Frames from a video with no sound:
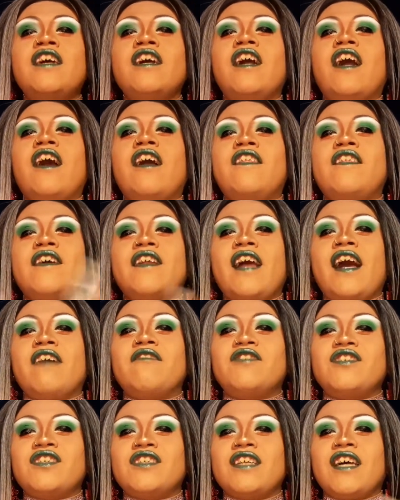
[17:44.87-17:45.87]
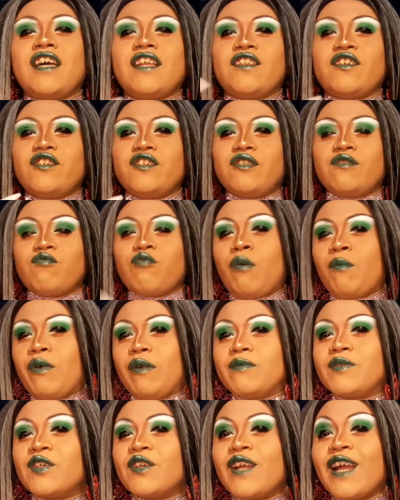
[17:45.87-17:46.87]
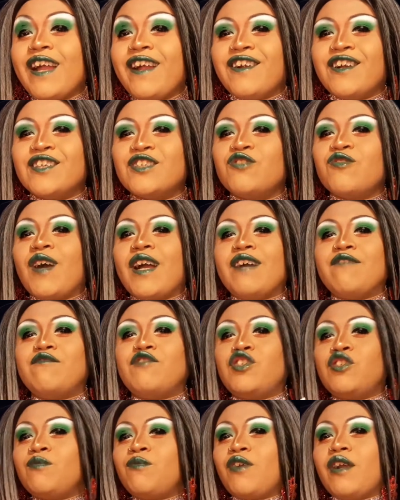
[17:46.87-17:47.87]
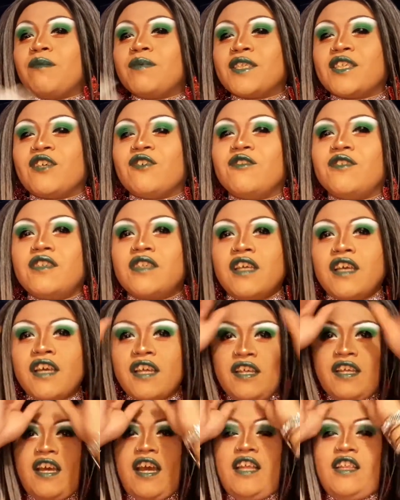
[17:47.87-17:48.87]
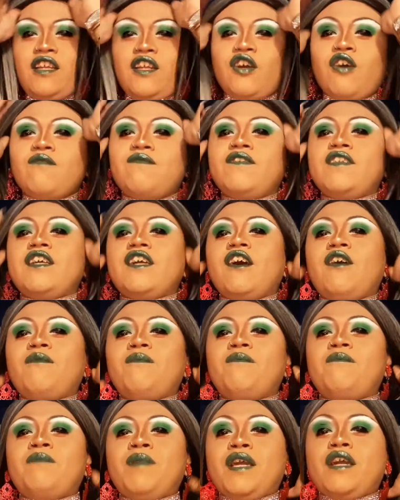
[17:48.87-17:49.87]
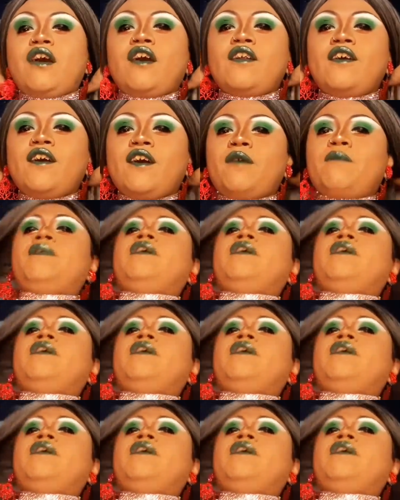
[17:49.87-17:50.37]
And then after tonight, there's 1 more episode to air. So I have 2 more episodes. And then hopefully I'll be caught up.